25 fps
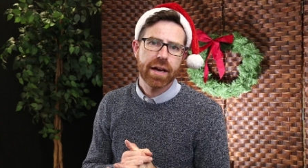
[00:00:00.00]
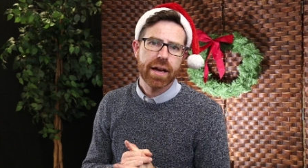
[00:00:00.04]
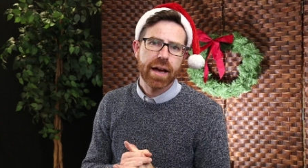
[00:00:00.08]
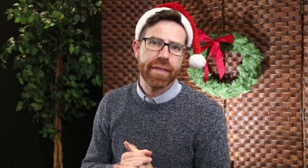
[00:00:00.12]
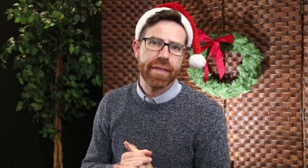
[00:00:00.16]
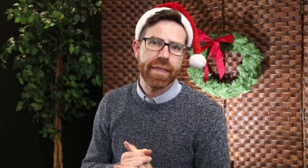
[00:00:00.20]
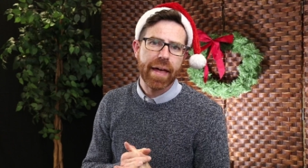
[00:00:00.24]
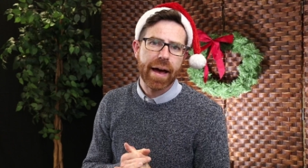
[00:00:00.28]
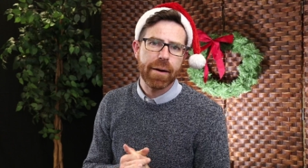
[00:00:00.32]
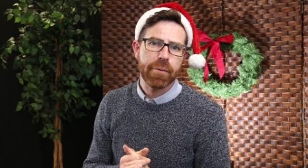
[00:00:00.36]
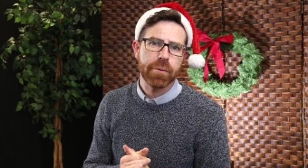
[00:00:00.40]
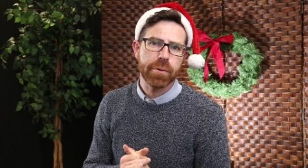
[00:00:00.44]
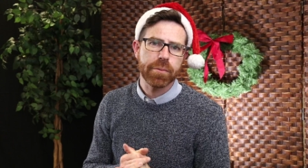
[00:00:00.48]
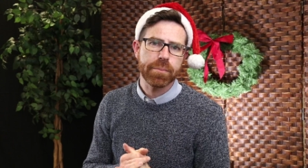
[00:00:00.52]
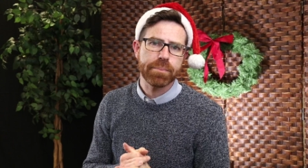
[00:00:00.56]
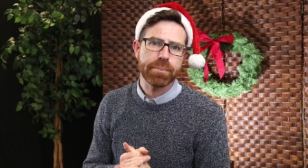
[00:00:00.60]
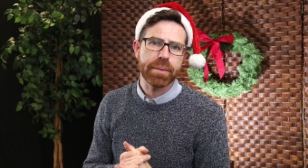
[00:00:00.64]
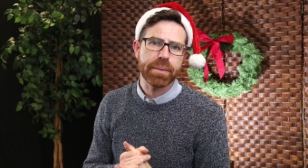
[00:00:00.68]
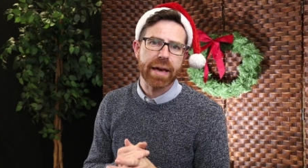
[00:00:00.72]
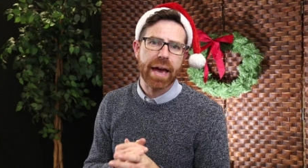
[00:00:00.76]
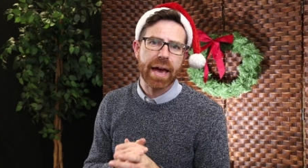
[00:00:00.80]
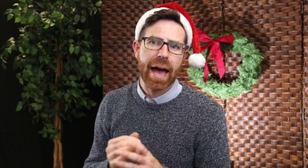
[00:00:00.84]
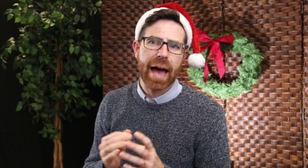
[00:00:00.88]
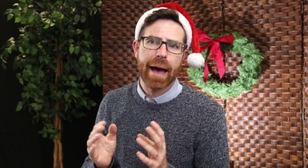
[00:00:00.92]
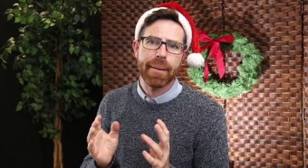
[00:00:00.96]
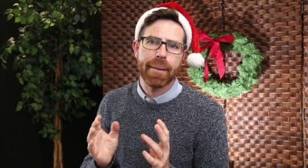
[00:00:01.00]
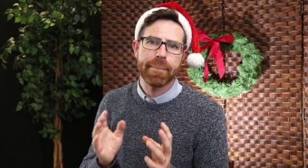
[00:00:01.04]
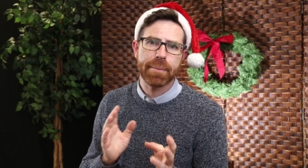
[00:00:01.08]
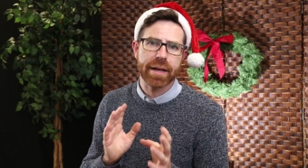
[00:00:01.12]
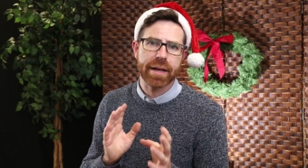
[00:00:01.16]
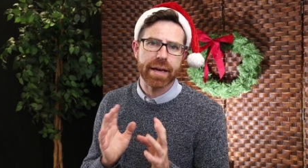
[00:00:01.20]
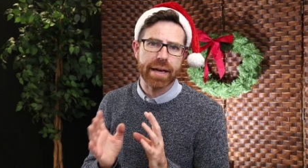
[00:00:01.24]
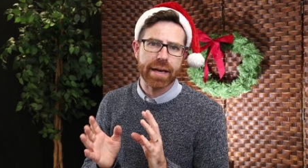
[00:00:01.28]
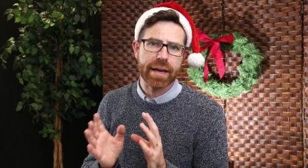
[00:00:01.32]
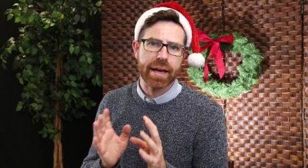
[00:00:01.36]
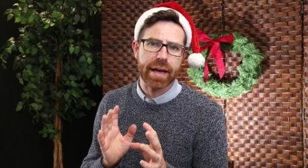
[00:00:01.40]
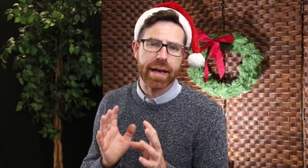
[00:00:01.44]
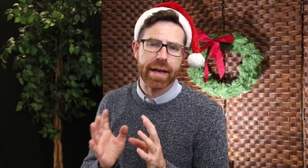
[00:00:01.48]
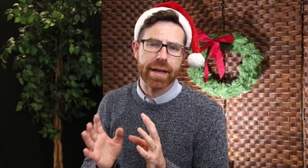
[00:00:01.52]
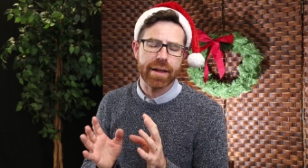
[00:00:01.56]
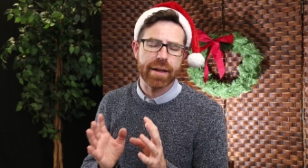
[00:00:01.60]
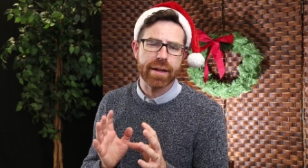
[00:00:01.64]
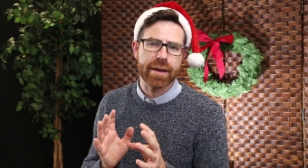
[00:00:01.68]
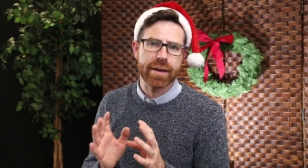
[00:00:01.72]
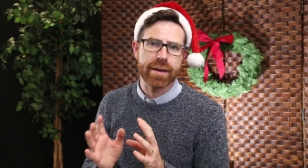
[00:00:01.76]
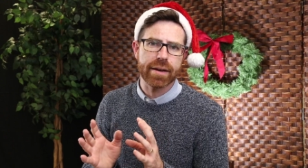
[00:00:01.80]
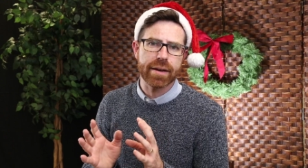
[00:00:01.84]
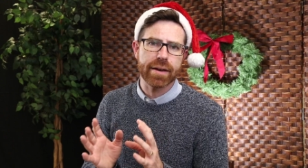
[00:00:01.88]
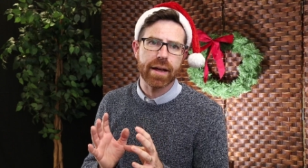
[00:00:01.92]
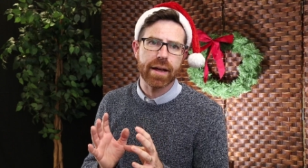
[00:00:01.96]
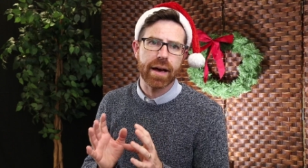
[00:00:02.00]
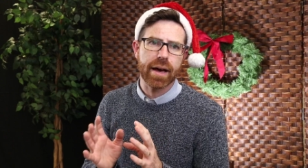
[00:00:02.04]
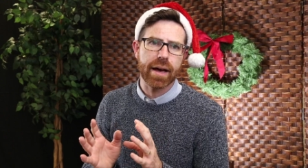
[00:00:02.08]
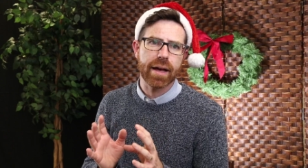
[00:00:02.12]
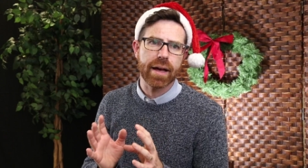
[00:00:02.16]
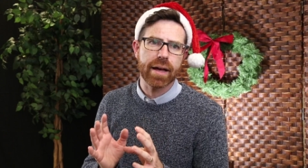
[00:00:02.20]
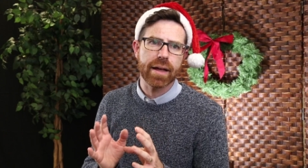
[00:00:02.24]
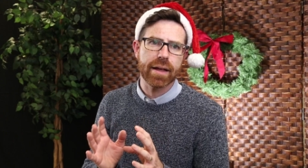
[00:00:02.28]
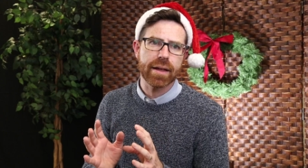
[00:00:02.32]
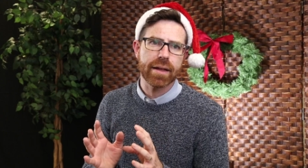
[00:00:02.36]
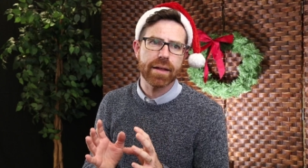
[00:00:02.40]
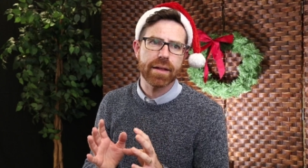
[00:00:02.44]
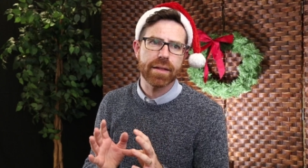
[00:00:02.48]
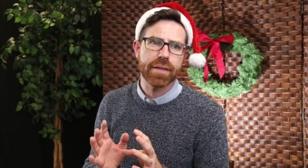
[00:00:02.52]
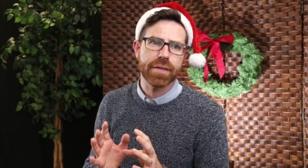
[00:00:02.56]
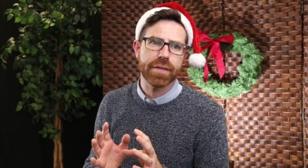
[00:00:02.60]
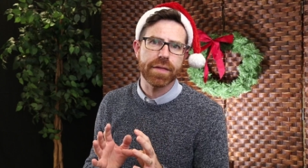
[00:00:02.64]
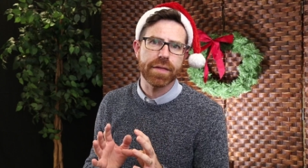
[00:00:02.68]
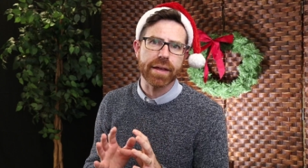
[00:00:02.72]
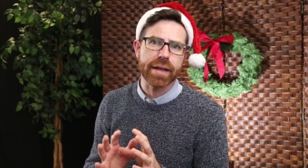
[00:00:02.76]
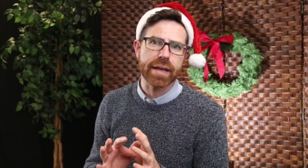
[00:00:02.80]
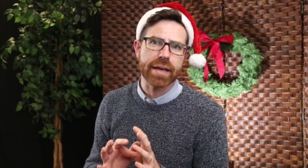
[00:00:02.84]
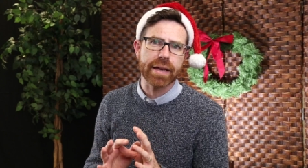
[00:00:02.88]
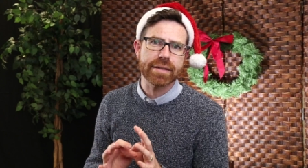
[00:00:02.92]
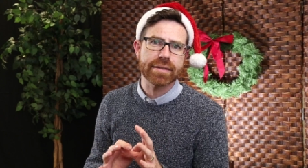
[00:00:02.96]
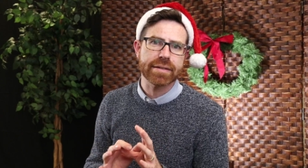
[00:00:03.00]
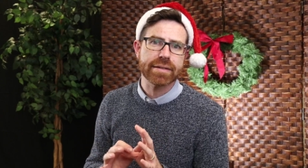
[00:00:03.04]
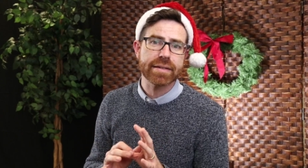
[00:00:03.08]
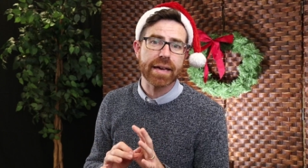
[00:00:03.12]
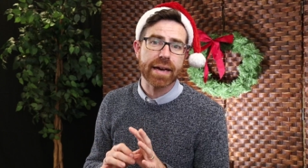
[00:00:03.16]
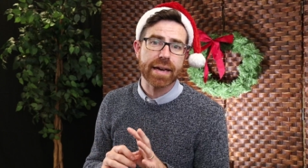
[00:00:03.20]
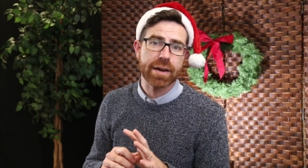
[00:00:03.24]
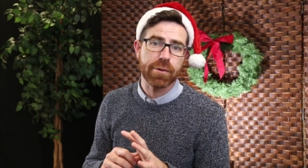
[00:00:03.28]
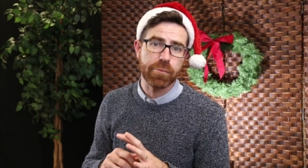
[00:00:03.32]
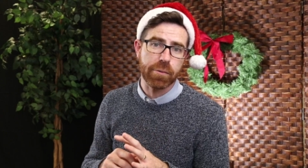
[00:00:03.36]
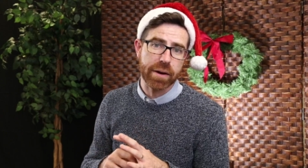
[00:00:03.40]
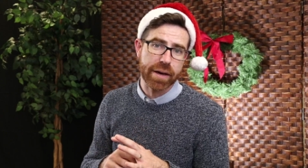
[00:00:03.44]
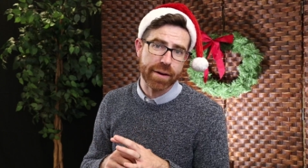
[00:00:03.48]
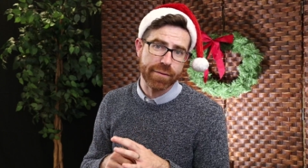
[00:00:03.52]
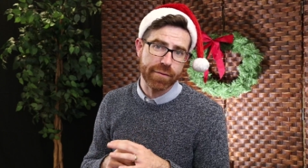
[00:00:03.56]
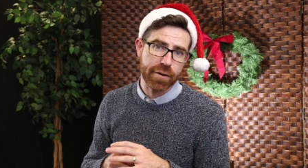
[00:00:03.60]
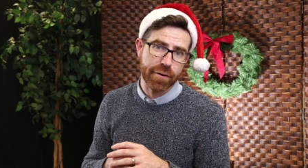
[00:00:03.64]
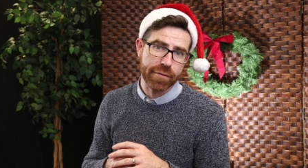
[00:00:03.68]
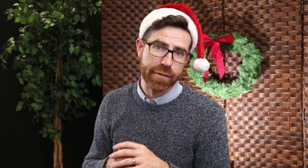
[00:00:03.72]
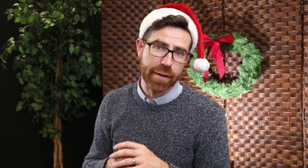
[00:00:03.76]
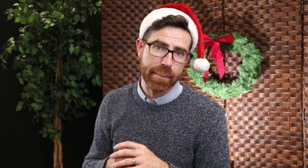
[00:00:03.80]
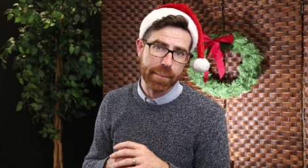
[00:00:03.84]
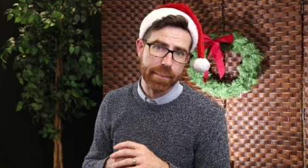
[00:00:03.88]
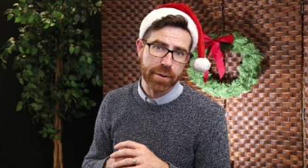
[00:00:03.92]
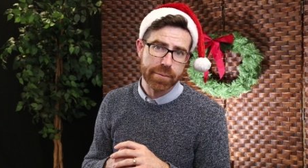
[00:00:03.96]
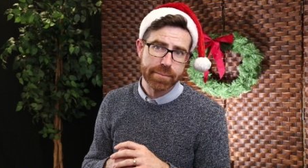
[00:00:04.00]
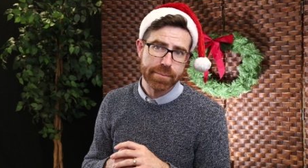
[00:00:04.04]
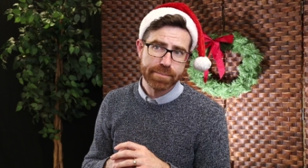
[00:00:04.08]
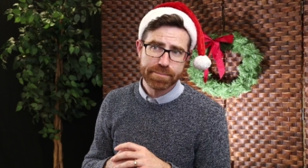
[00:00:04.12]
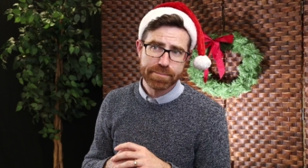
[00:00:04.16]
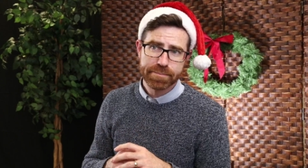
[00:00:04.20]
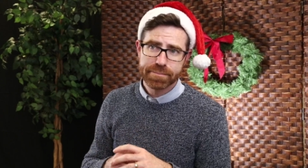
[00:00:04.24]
And that will be happening in uh, the second week of November.